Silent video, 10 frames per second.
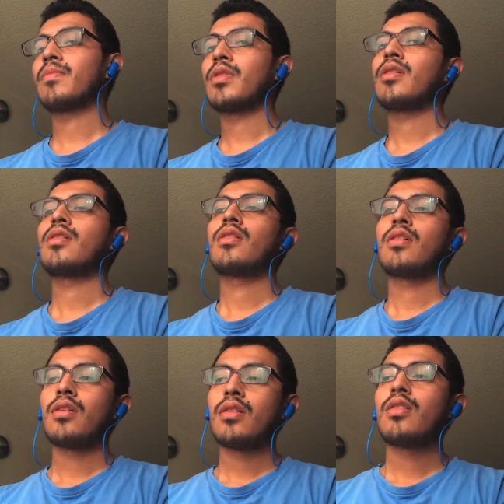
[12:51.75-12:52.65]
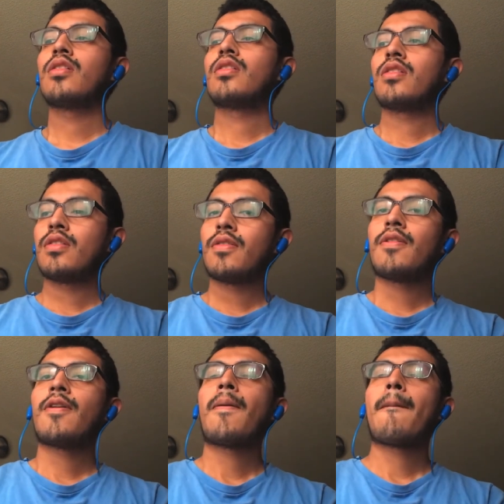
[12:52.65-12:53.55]
Take me to the
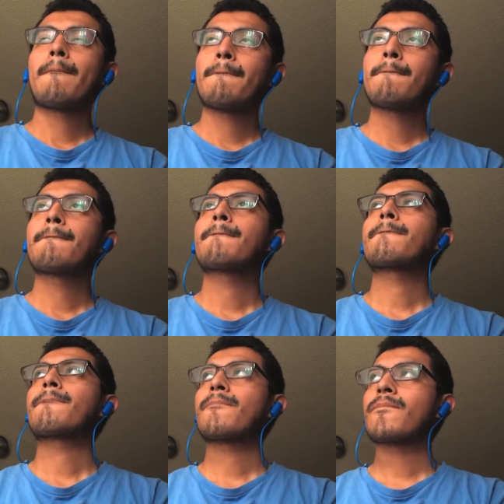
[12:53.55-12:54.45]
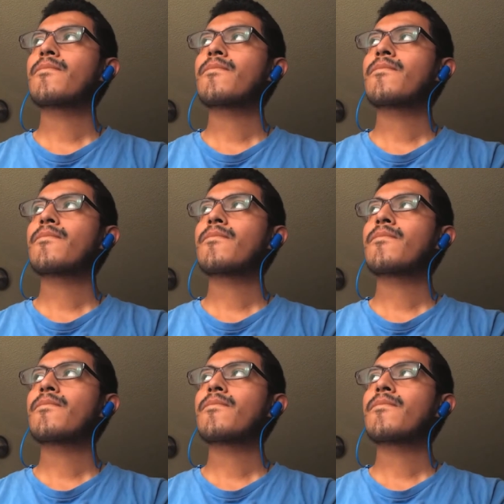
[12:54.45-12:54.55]
water, Lord.